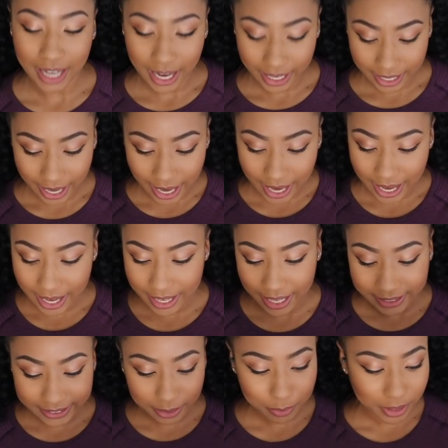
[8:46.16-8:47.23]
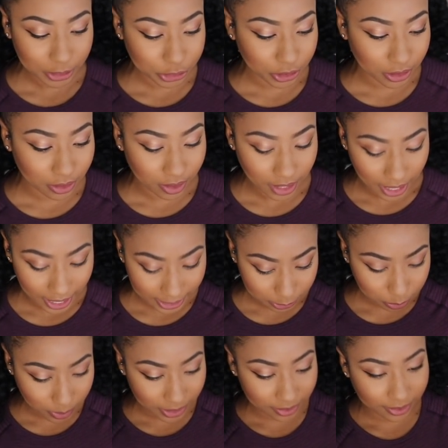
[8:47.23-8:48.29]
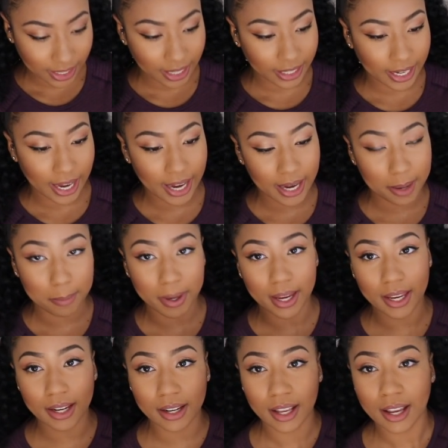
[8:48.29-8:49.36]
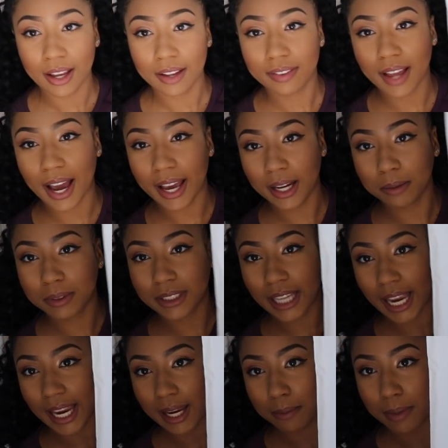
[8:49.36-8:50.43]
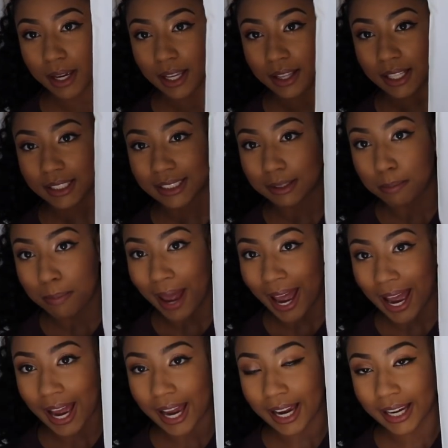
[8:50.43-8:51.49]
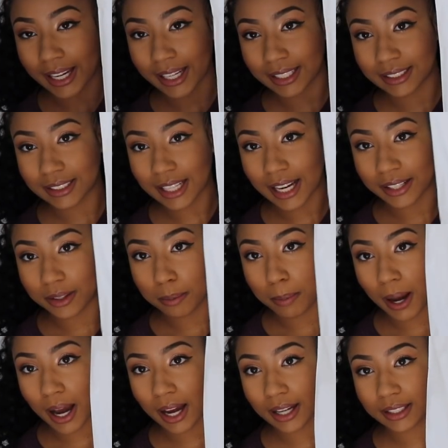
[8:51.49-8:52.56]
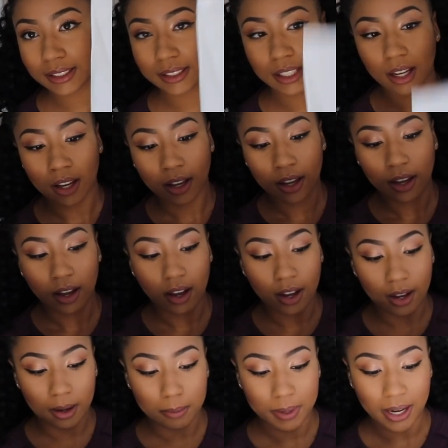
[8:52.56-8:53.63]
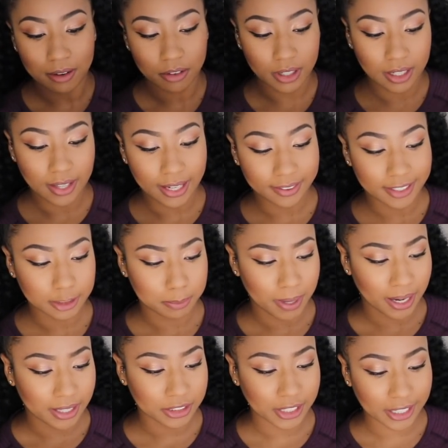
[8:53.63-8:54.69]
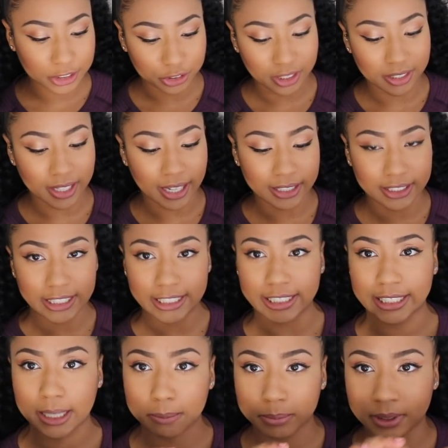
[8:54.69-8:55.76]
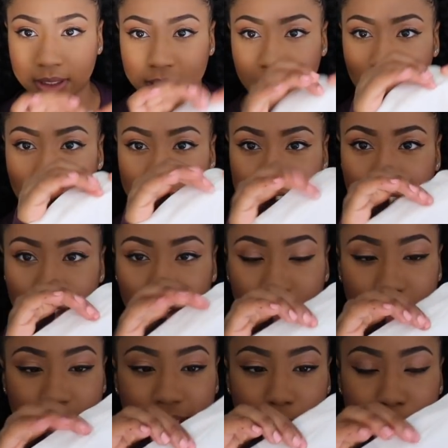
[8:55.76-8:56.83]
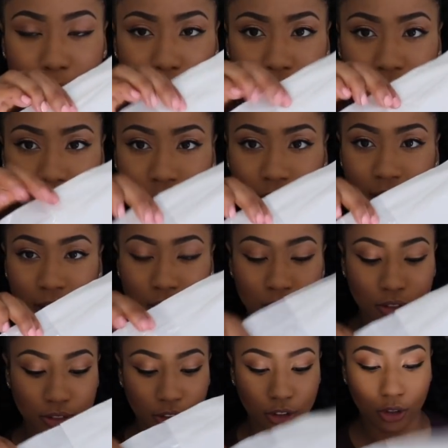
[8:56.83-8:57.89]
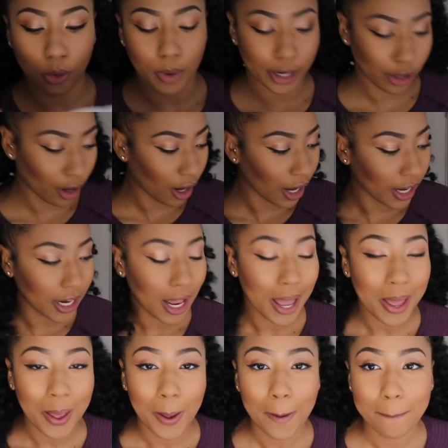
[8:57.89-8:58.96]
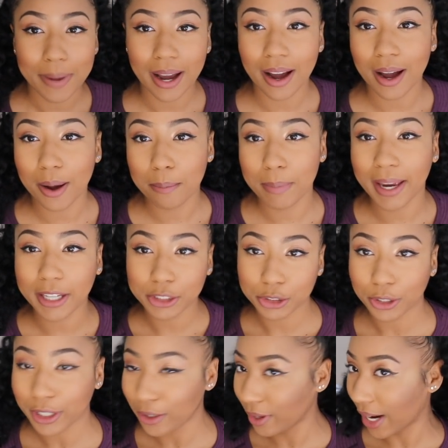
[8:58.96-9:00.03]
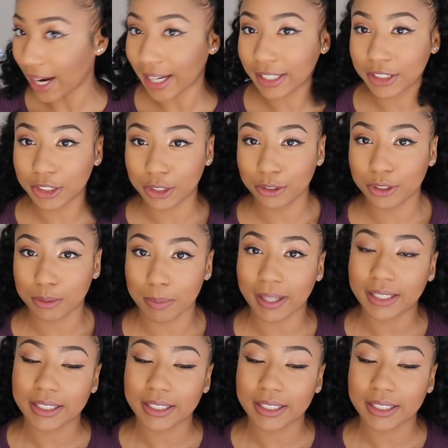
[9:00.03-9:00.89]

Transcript: that I got, and I did want to show you guys what they came in. The items came in this bag inside the box, and I really like this bag. It's actually nice. It zips, has a little zipper thing going on. But make sure you guys use my